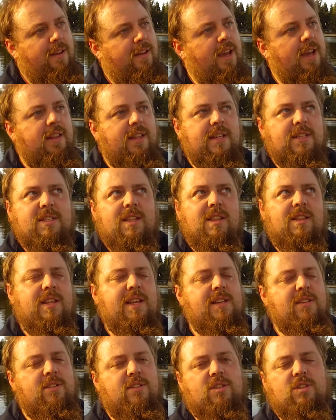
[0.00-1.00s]
these
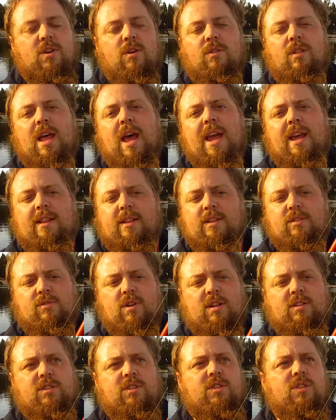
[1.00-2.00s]
things are so light. These
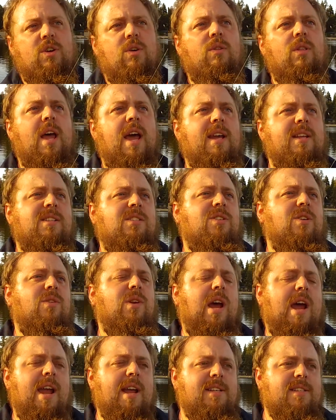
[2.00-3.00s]
rods are so light, so
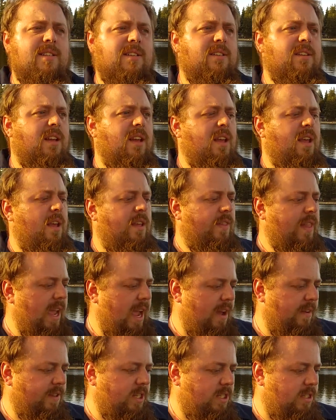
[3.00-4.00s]
nice, and they
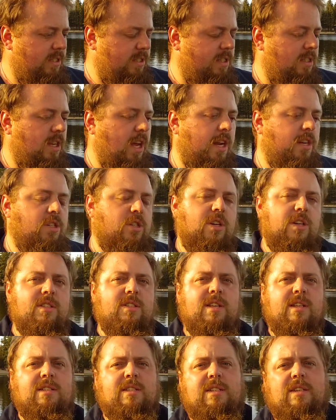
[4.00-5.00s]
have such good
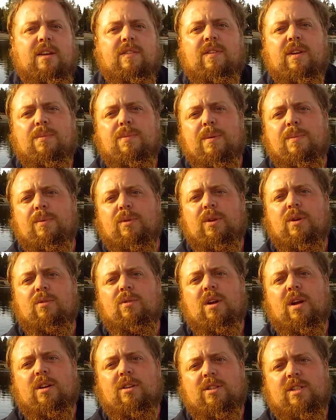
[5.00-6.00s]
sensitivity. People
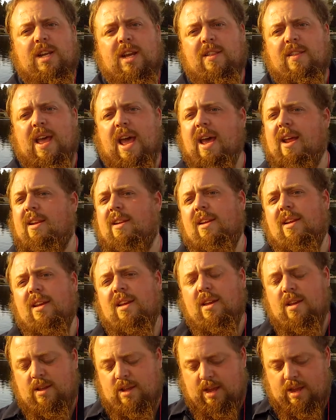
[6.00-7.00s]
don't understand that
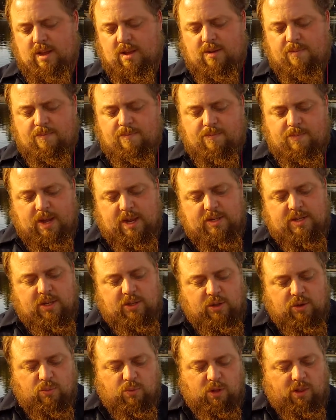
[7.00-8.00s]
until
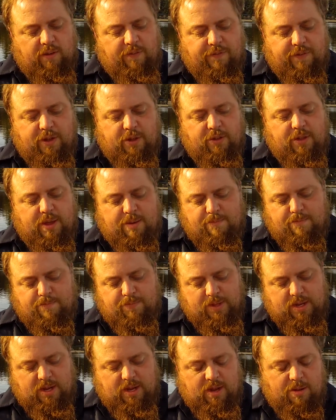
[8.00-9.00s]
you really feel them,
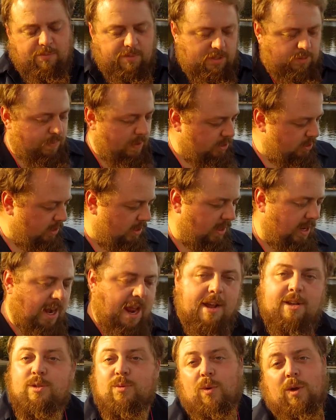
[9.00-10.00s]
especially the
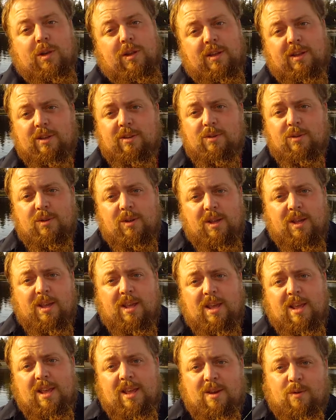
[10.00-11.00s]
next one that you
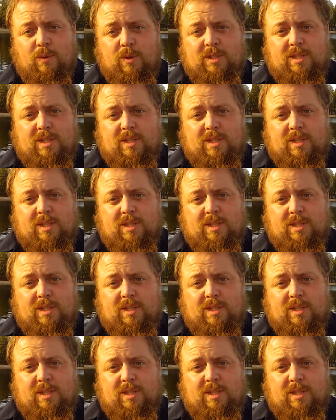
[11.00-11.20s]
will